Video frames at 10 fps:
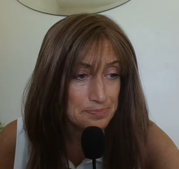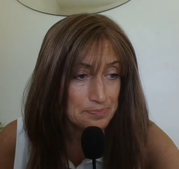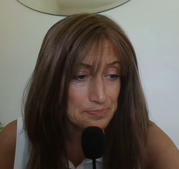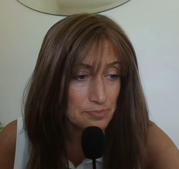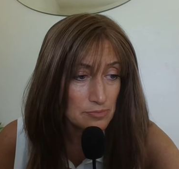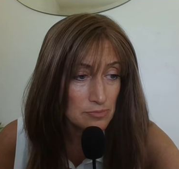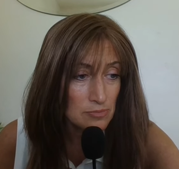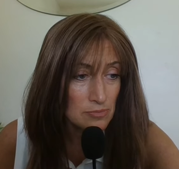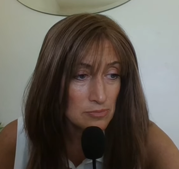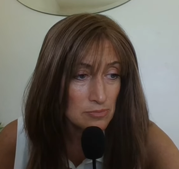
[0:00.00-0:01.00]

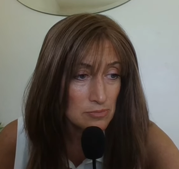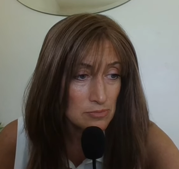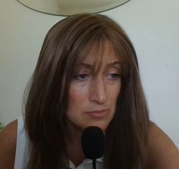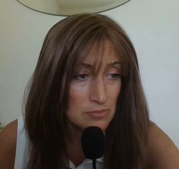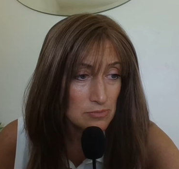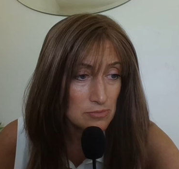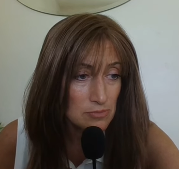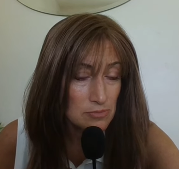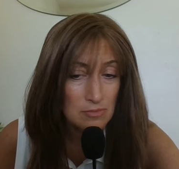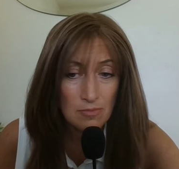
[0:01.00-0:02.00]
(no one is talking)